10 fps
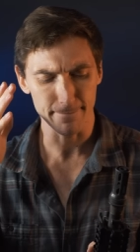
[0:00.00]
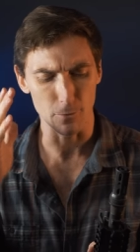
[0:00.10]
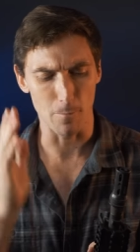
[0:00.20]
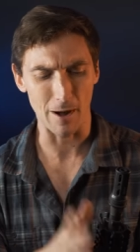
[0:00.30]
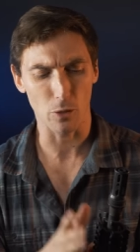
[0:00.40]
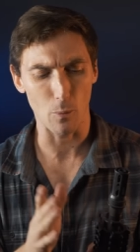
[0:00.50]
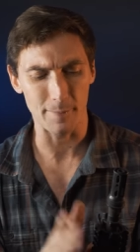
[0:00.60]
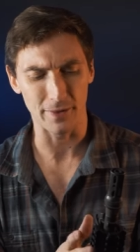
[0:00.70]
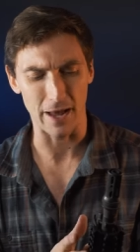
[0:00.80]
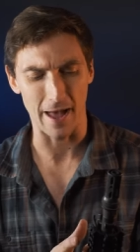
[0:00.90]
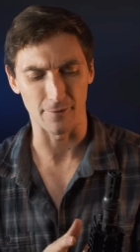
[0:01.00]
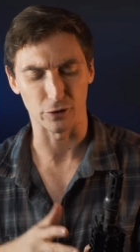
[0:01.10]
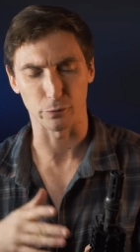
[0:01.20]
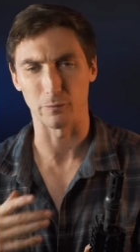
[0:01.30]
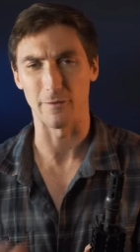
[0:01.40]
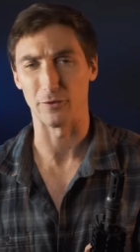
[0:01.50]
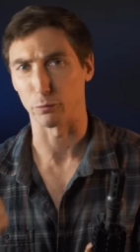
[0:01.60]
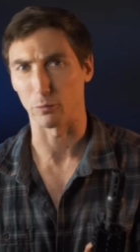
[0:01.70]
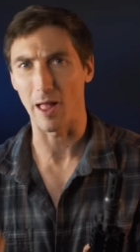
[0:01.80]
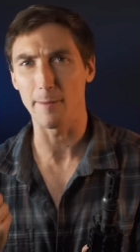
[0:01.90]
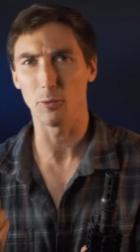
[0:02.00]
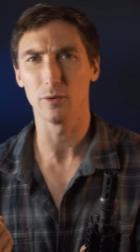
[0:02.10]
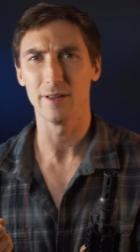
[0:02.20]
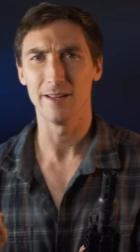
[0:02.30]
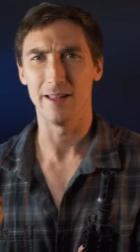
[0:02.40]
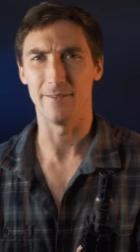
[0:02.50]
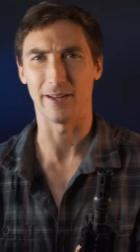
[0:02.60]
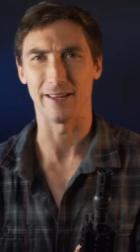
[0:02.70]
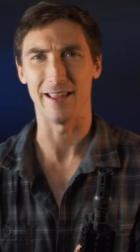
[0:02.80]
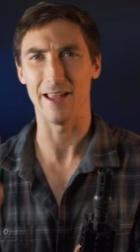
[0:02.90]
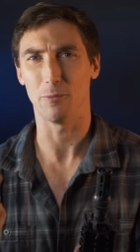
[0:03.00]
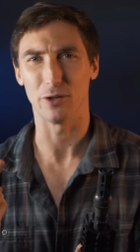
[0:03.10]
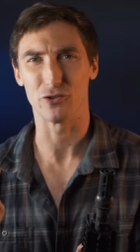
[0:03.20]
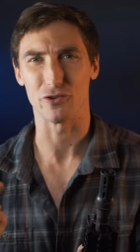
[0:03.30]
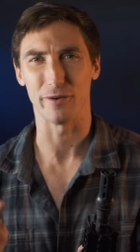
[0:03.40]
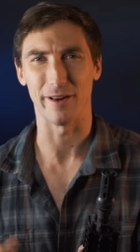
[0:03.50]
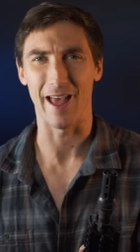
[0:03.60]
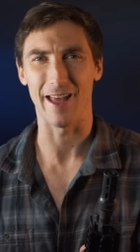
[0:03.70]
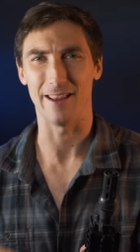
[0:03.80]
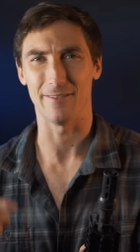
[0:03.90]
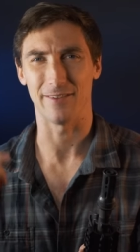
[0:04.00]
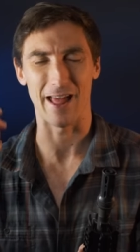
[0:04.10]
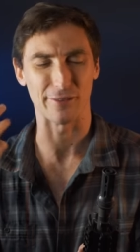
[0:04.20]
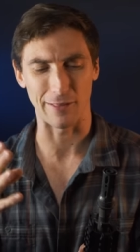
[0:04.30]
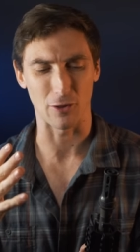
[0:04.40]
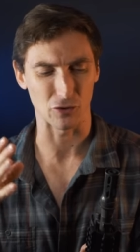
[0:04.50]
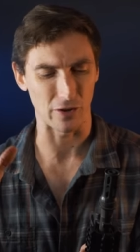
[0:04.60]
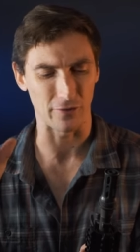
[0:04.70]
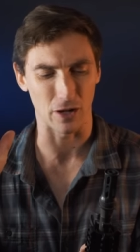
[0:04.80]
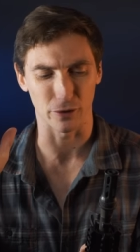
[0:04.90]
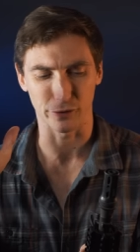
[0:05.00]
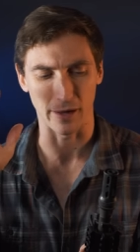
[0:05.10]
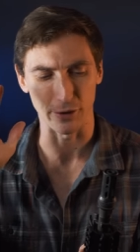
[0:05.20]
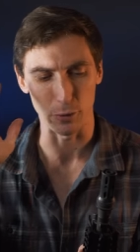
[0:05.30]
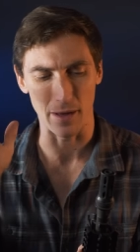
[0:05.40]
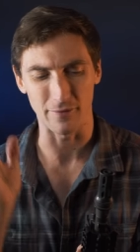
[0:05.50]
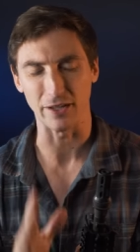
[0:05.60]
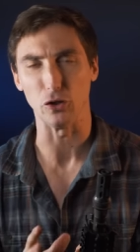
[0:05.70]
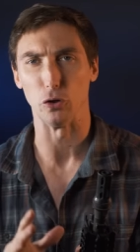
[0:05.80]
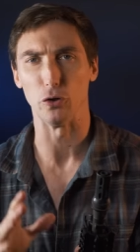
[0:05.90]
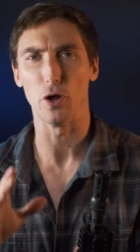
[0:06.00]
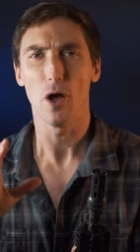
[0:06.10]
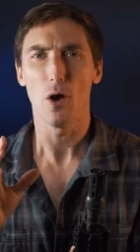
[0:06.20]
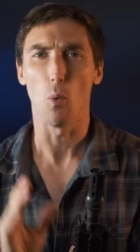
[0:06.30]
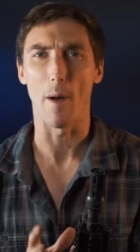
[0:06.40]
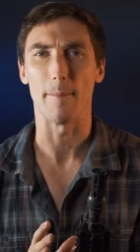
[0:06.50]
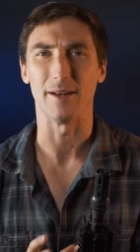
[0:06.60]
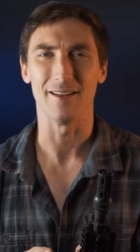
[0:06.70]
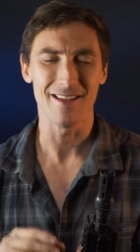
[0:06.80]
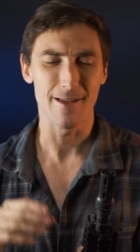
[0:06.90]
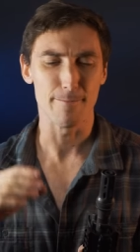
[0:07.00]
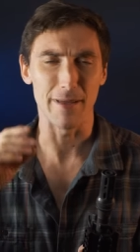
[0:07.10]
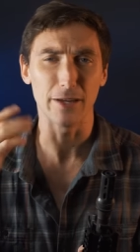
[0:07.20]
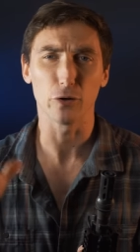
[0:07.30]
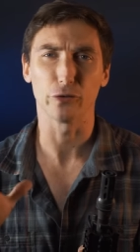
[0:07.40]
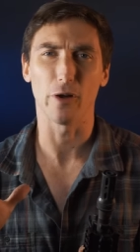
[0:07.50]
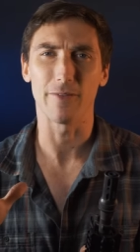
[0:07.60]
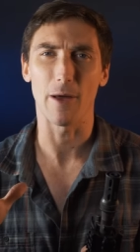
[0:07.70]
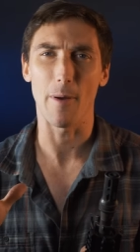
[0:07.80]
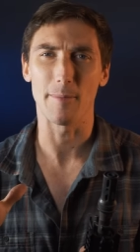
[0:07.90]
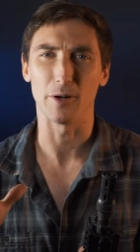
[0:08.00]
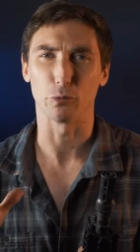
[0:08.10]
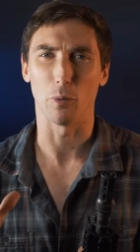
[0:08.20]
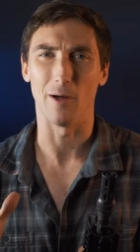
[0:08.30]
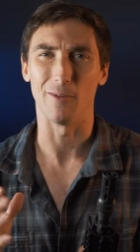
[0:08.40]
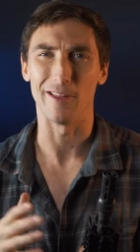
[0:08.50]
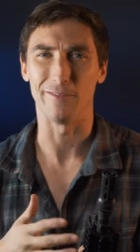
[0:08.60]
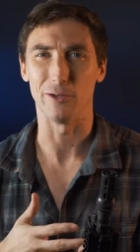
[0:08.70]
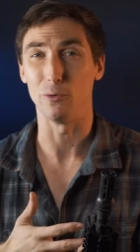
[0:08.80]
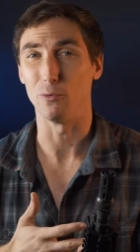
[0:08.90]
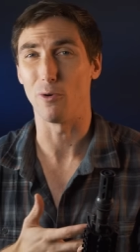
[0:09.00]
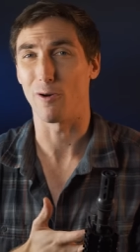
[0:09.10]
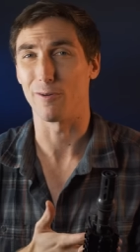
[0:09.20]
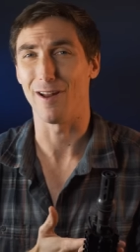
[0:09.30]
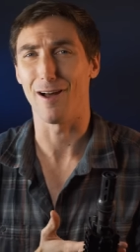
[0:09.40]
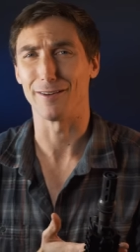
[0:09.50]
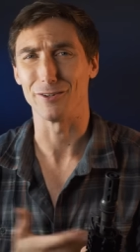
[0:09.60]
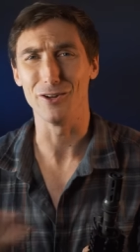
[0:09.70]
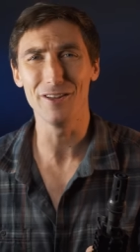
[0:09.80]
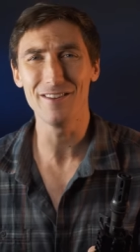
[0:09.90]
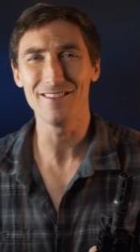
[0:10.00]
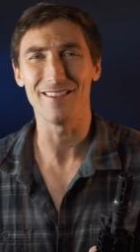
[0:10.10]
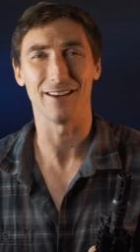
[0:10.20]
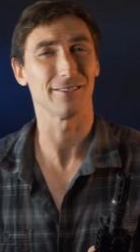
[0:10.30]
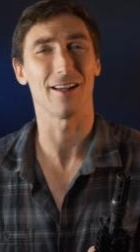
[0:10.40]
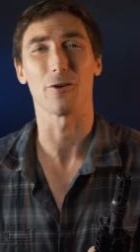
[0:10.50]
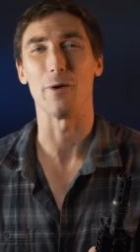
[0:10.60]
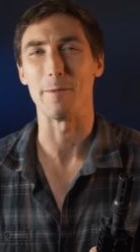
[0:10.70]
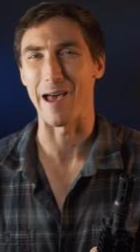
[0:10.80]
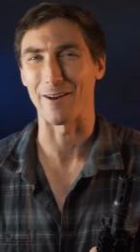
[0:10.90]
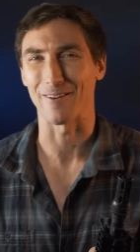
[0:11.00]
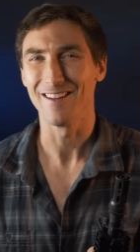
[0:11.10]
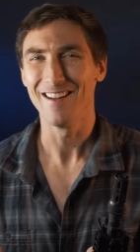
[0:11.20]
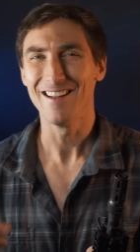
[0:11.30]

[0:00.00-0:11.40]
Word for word: no matter the weapon that you have, if it's reliable, if it can hit what it's shooting at, and if it has that longevity on its side, you have a good weapon. Make yourself that weapon as well. If you are not good, then it's not going to matter.